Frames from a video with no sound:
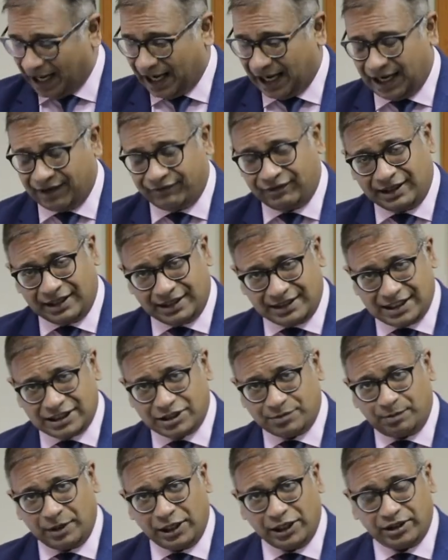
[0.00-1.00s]
I've
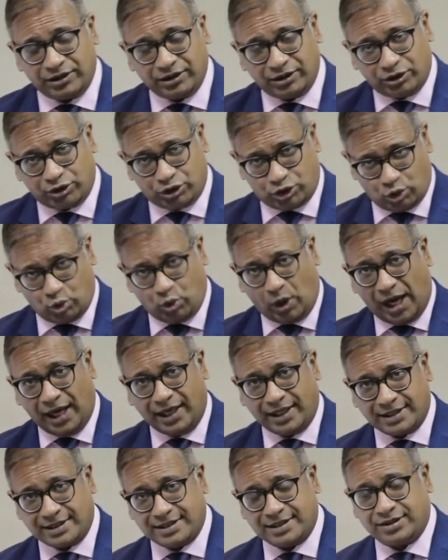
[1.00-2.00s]
just spent two
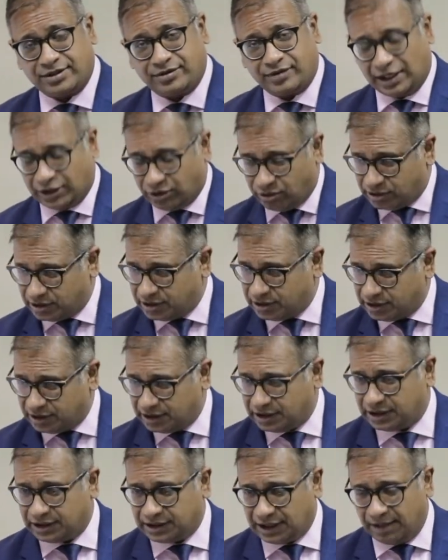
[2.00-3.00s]
hours trying to
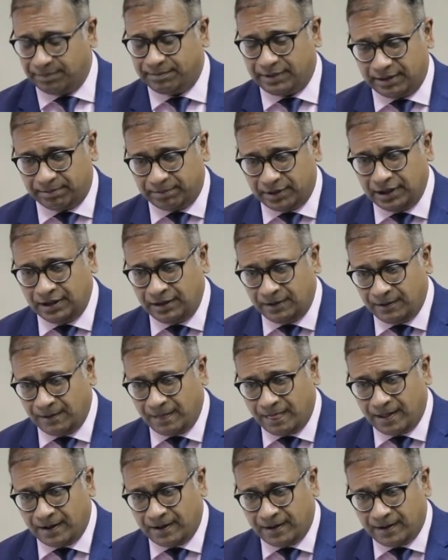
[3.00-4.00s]
tell people,
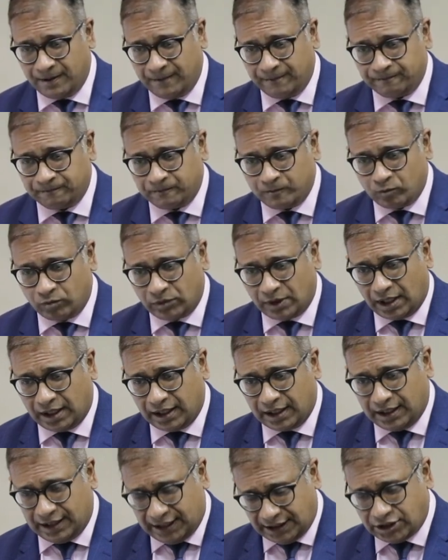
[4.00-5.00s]

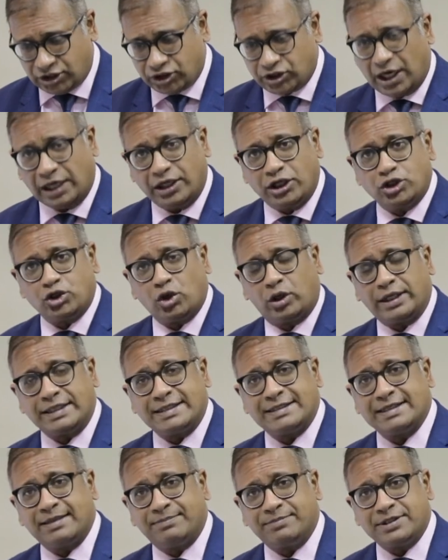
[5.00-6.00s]
let's challenge your
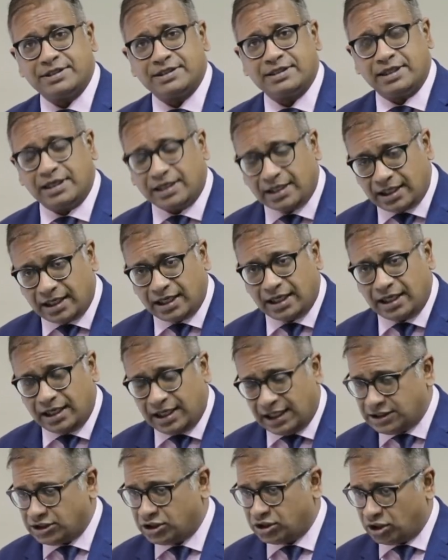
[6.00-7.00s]
concepts
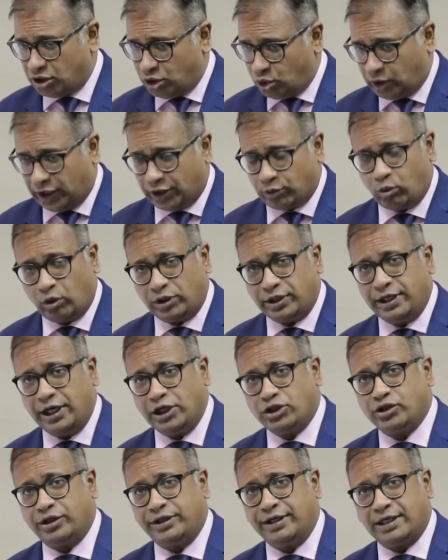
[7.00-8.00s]
let's look at what
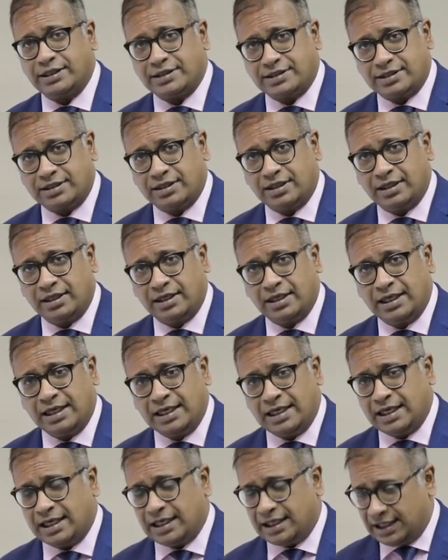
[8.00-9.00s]
nature does.
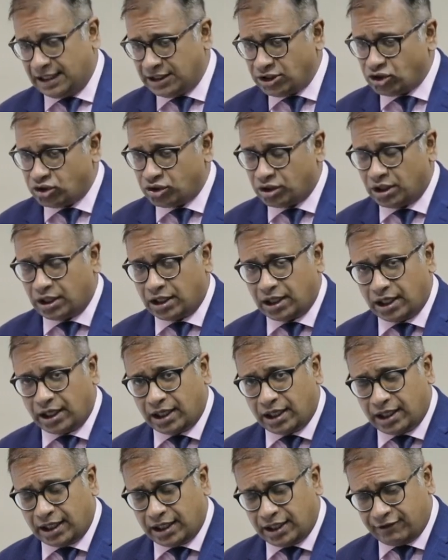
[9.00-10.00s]
Let's
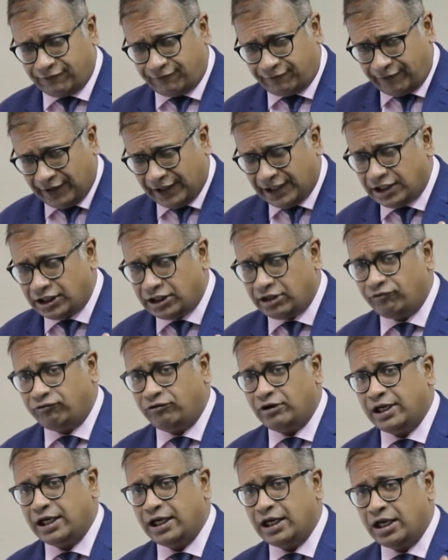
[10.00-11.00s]

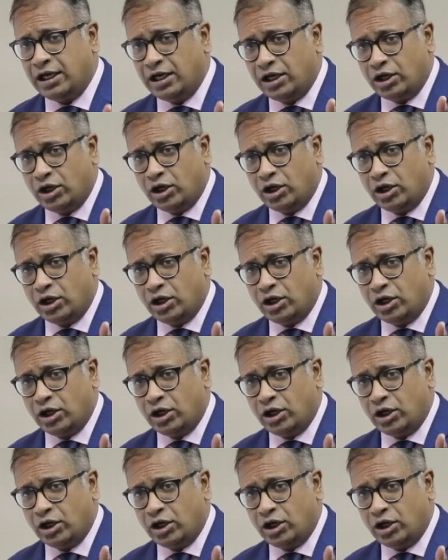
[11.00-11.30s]
effectively